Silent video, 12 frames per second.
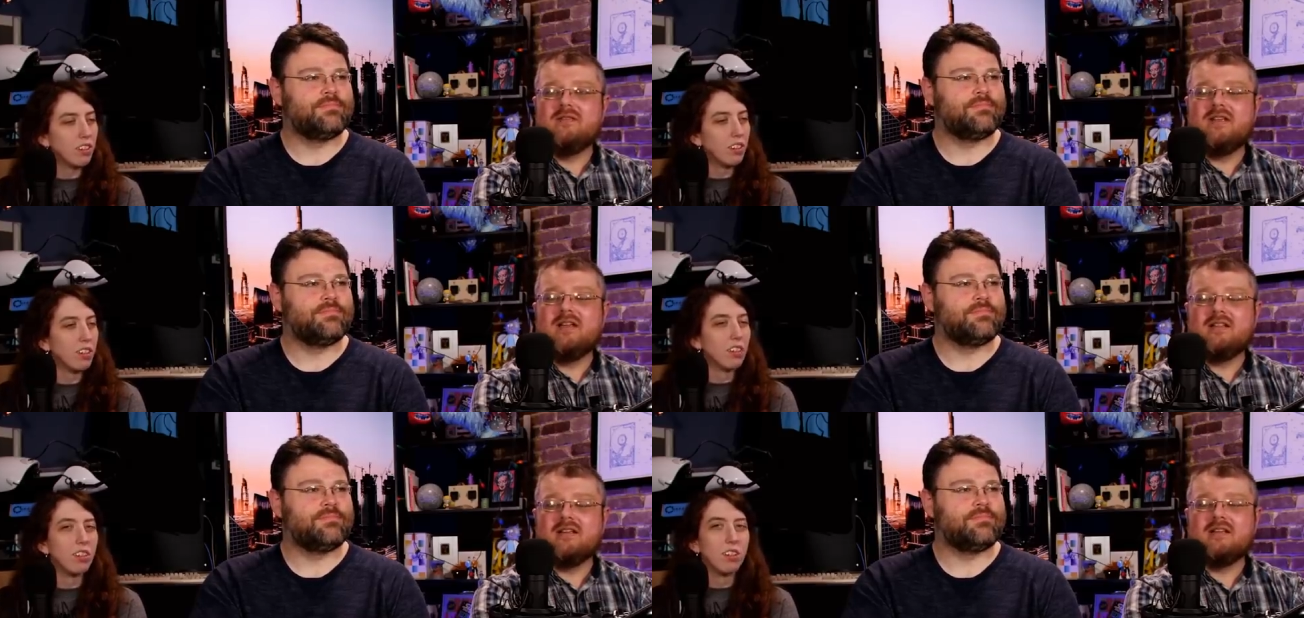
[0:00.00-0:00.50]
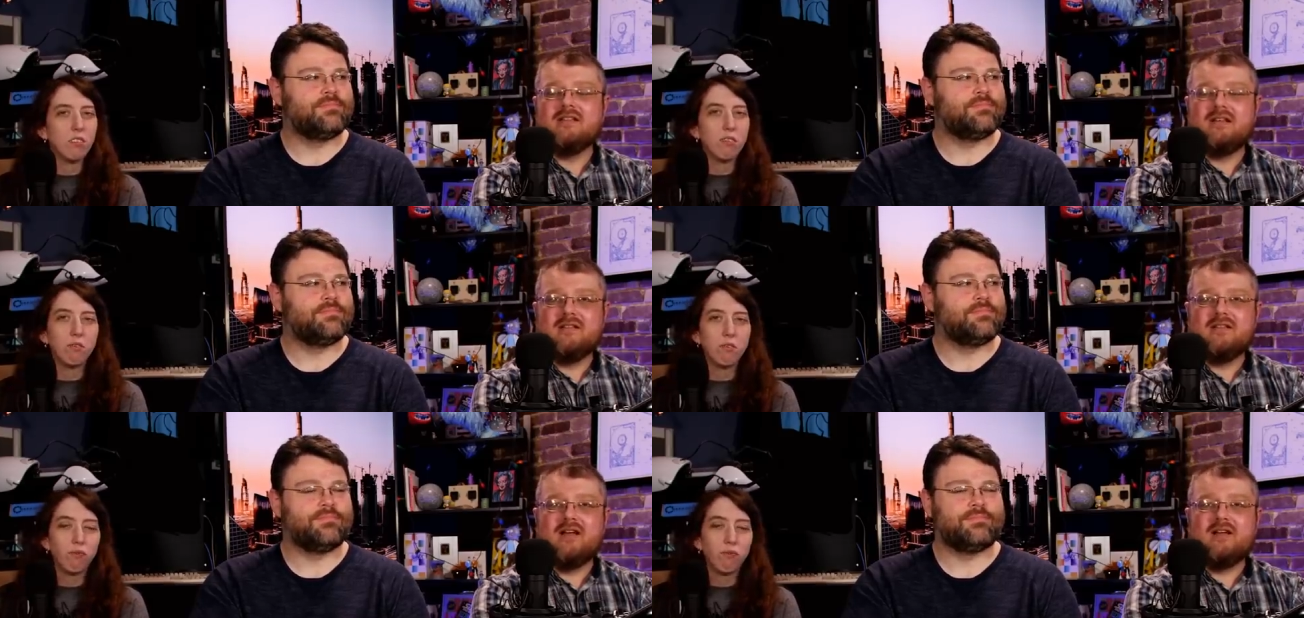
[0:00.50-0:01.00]
Speaker 1: Uh, yeah, like a,
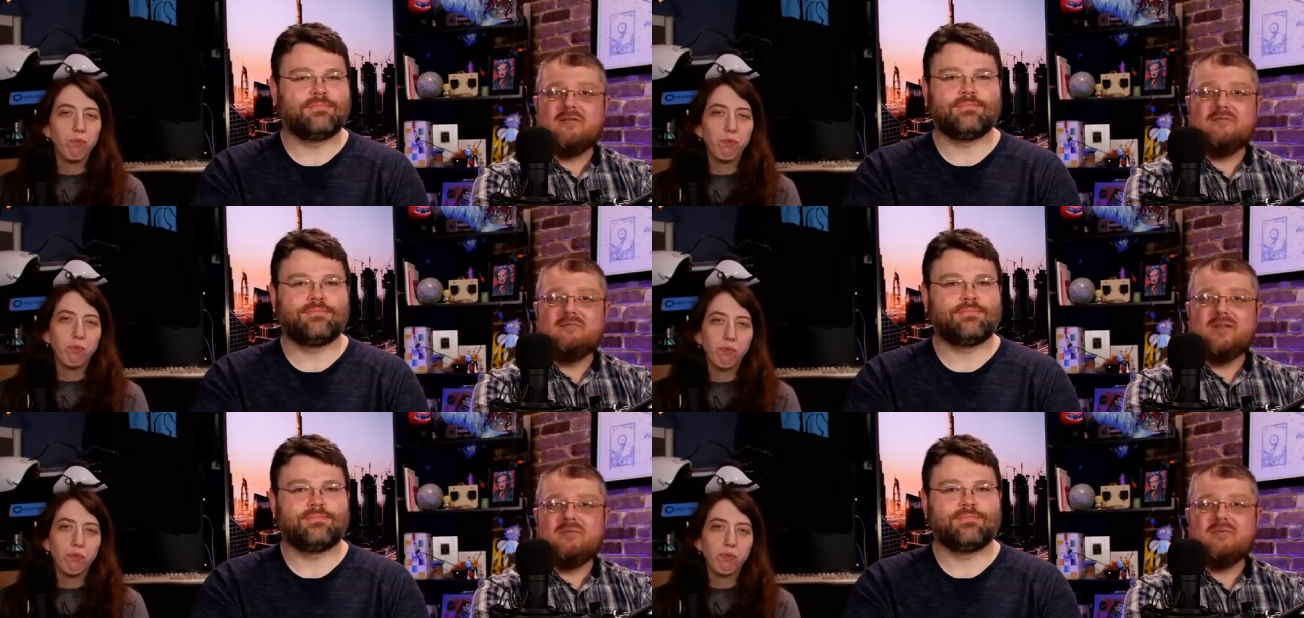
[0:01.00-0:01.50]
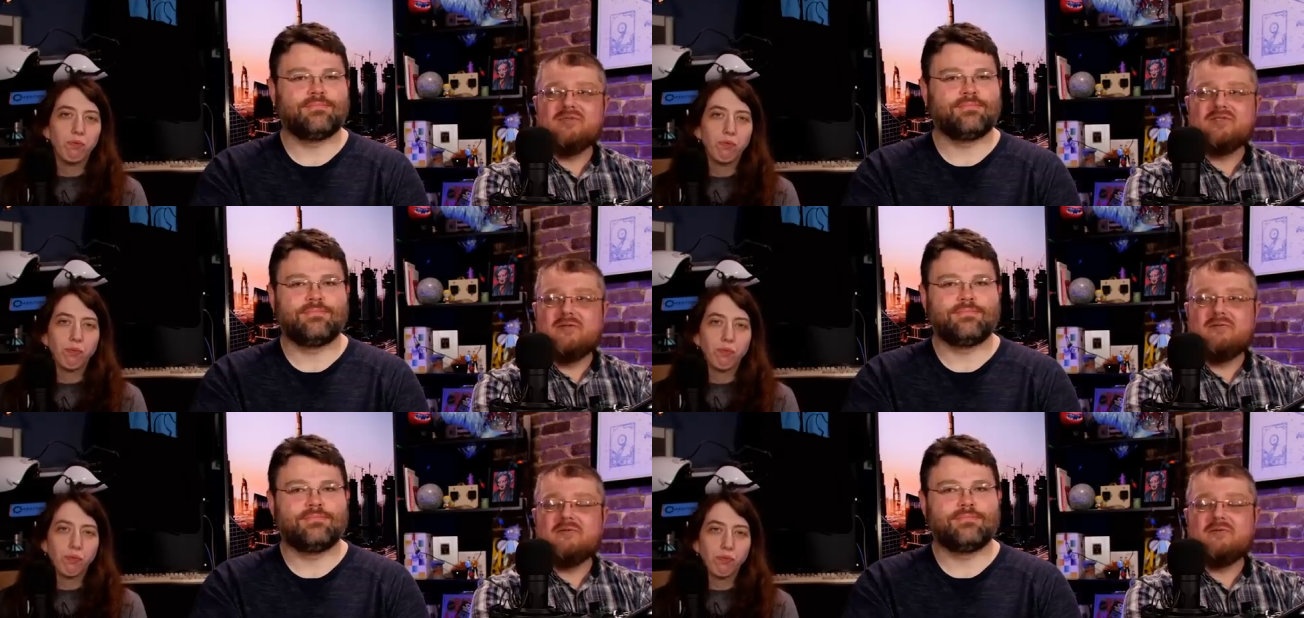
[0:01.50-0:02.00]
a lot of people
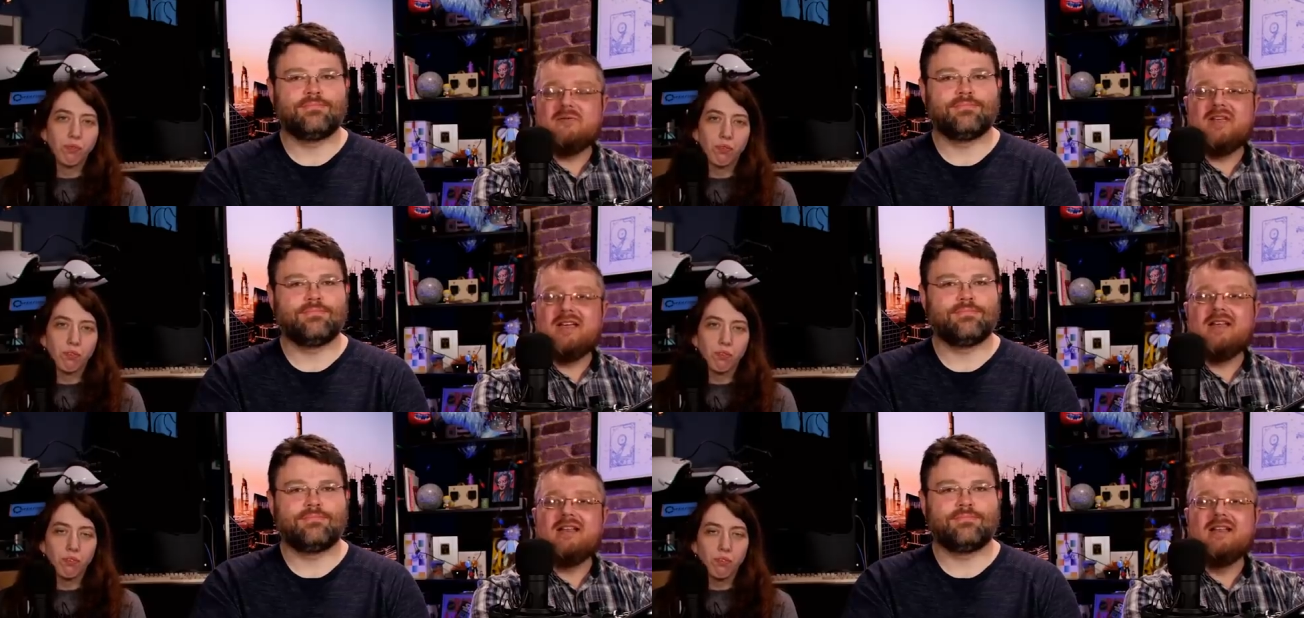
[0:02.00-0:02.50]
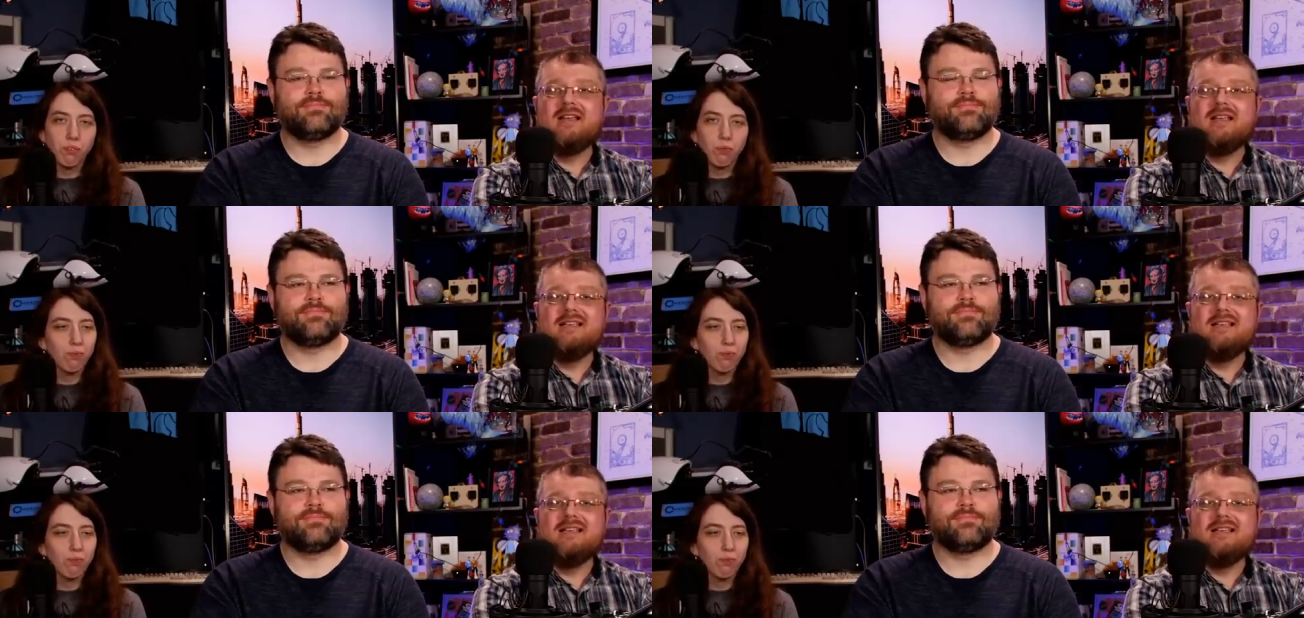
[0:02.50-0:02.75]
suffer from that.